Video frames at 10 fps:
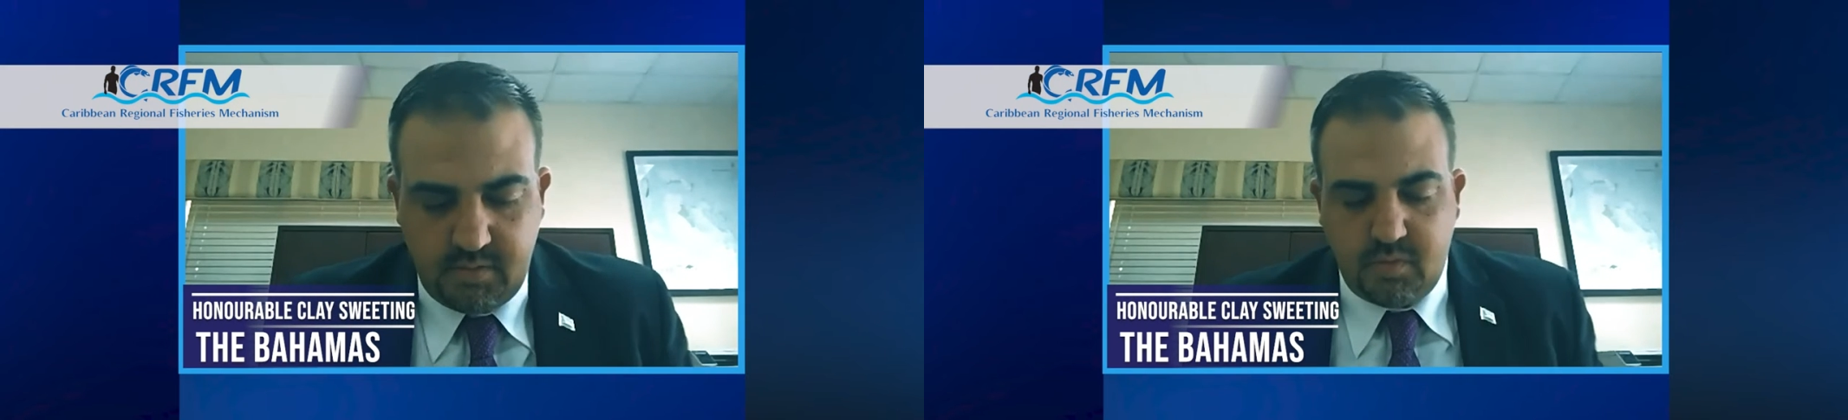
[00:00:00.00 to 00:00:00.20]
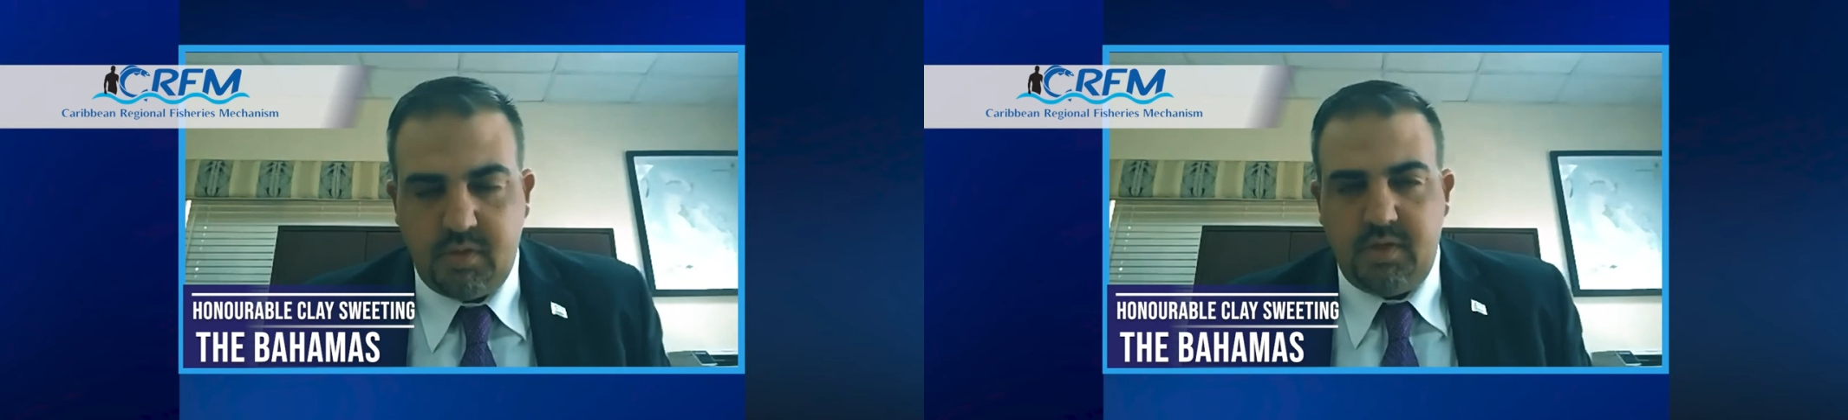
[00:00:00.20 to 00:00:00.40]

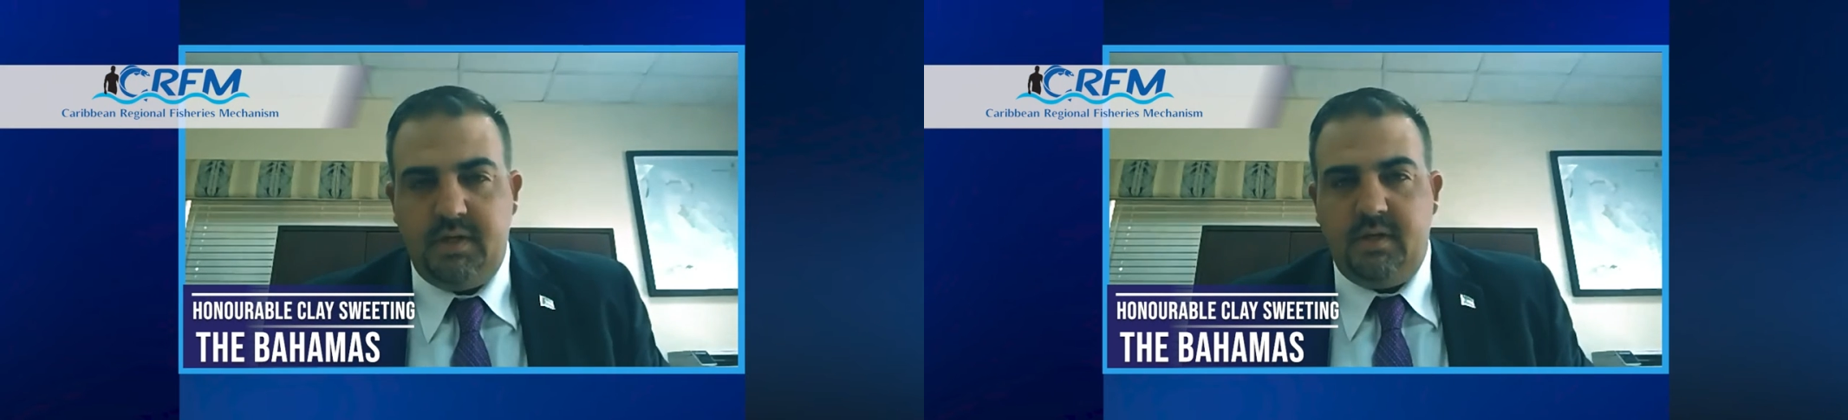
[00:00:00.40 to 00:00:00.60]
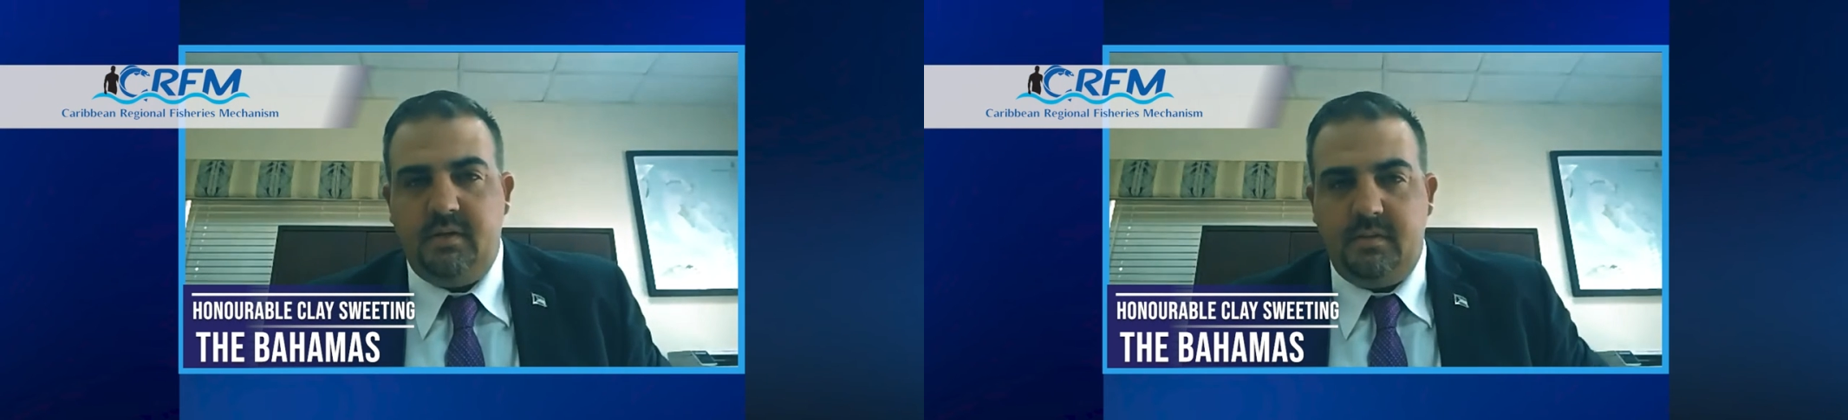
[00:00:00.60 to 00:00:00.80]

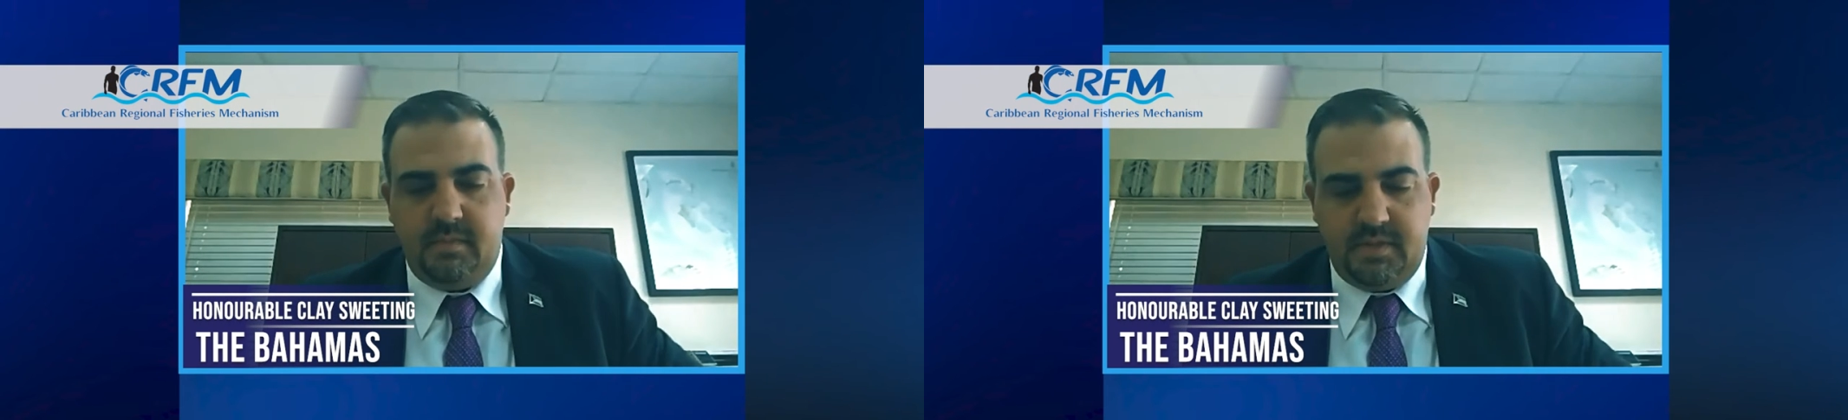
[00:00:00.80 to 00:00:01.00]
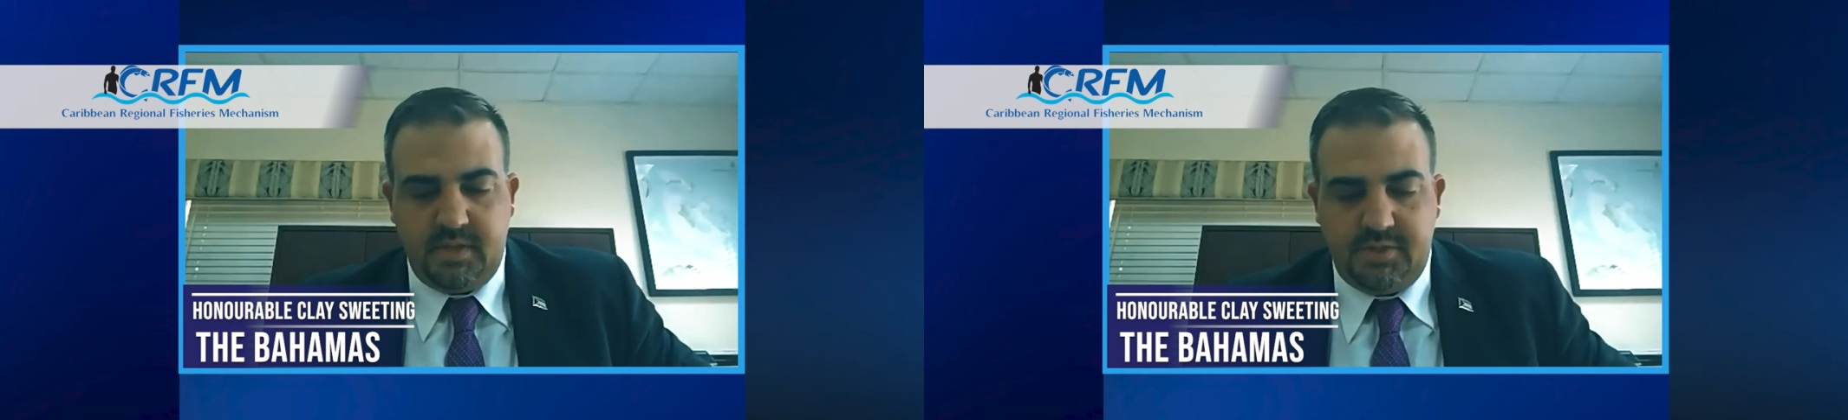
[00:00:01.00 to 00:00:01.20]
morning,
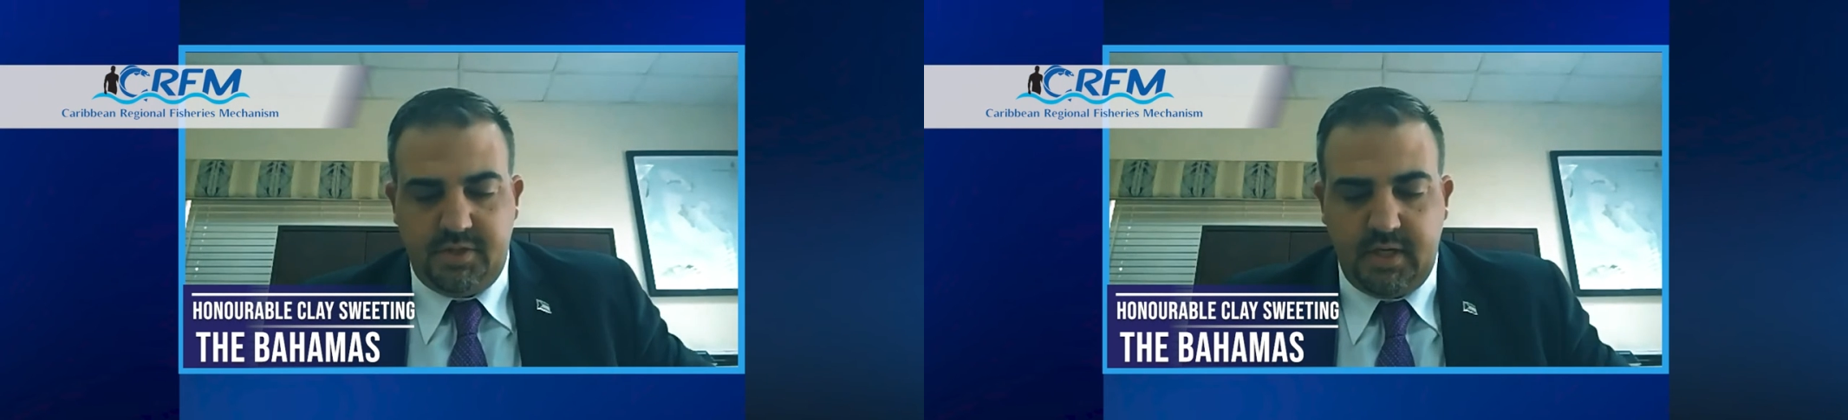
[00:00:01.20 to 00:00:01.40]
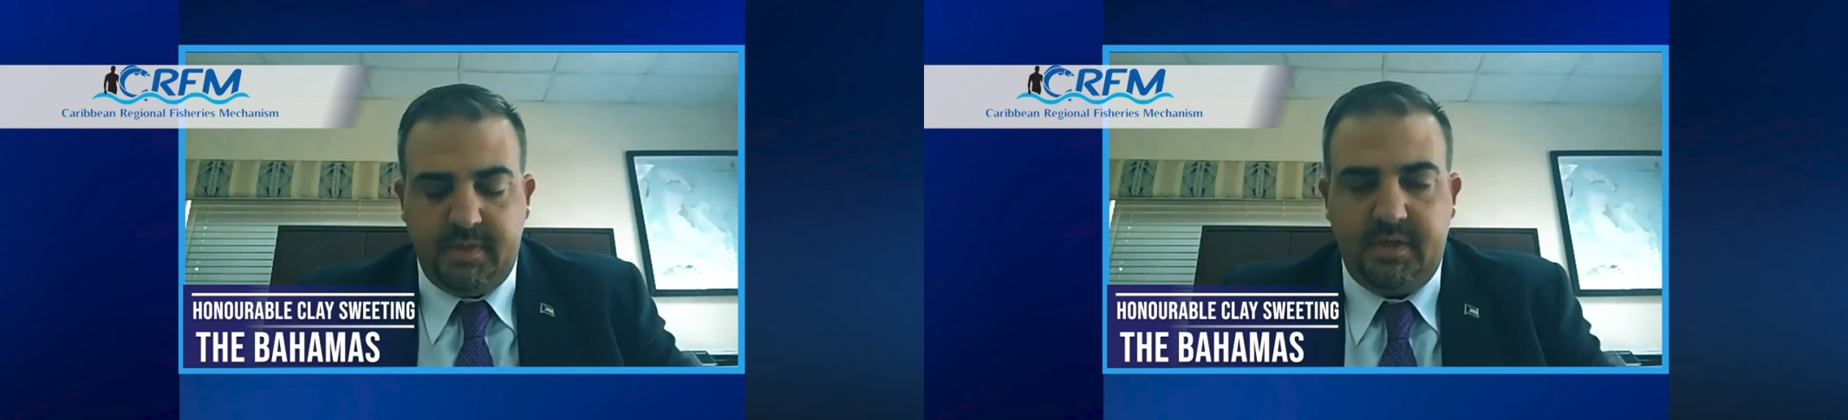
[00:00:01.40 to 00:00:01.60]
Mr.
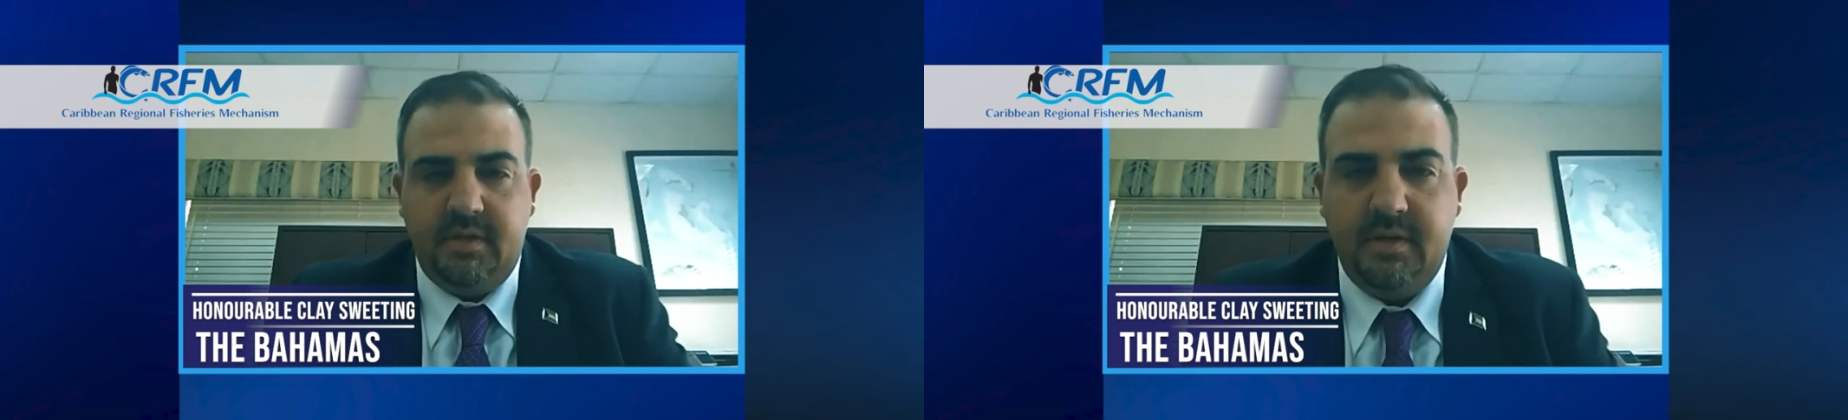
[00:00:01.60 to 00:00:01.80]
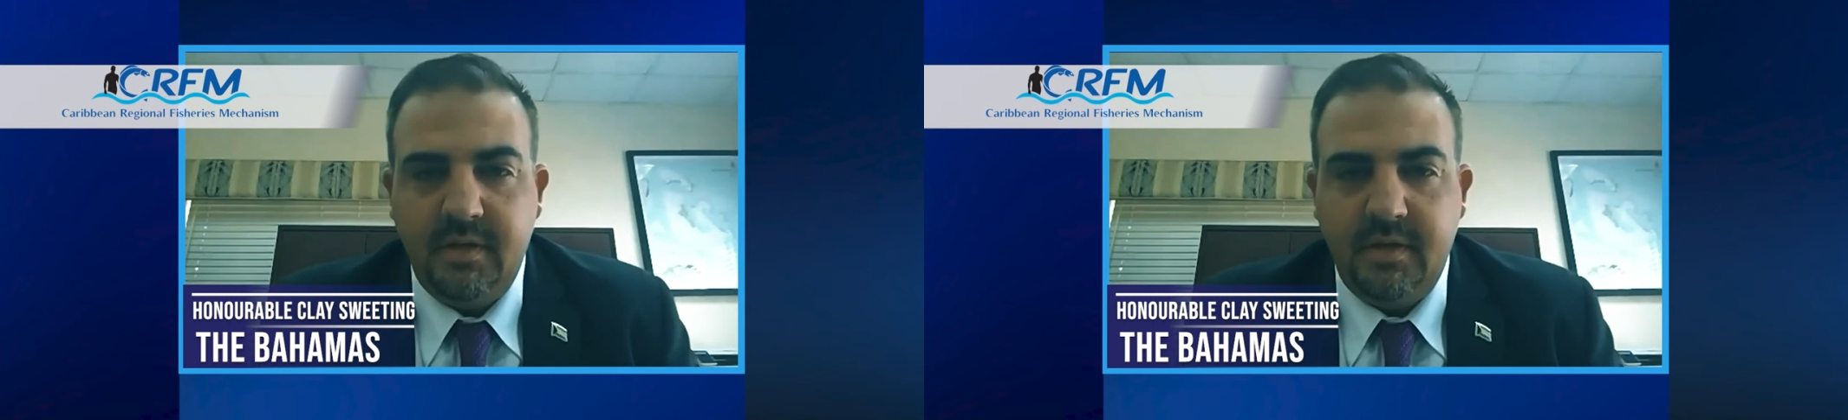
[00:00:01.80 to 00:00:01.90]
Chairman,